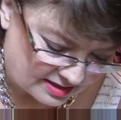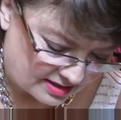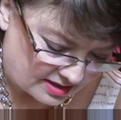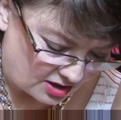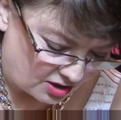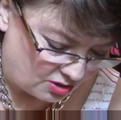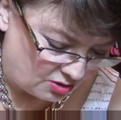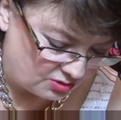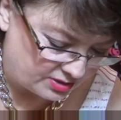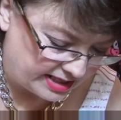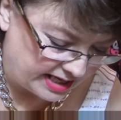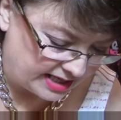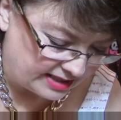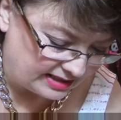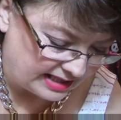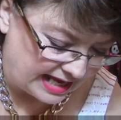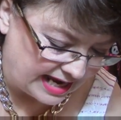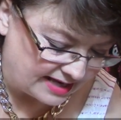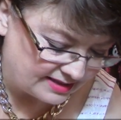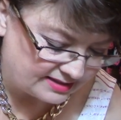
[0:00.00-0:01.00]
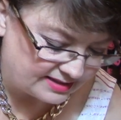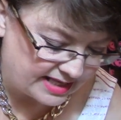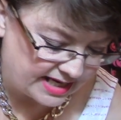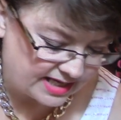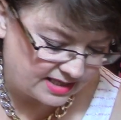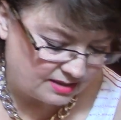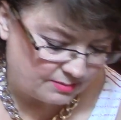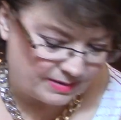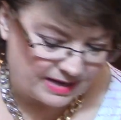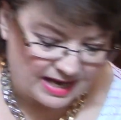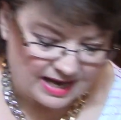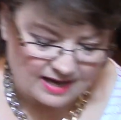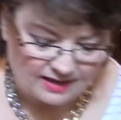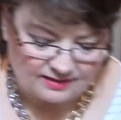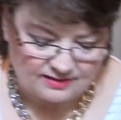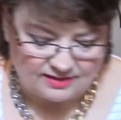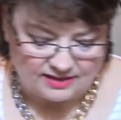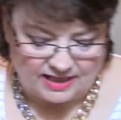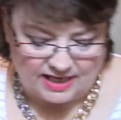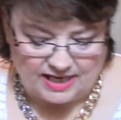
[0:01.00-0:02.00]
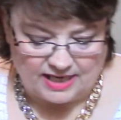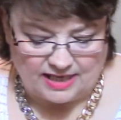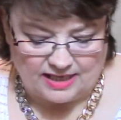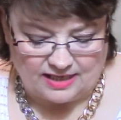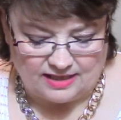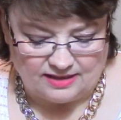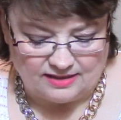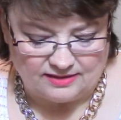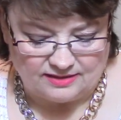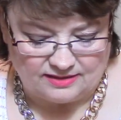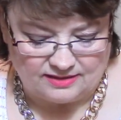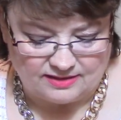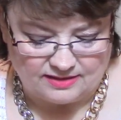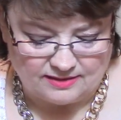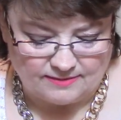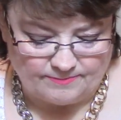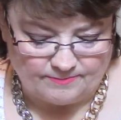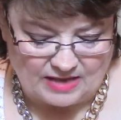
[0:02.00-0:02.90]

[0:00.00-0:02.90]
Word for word: okay, last thing in the box is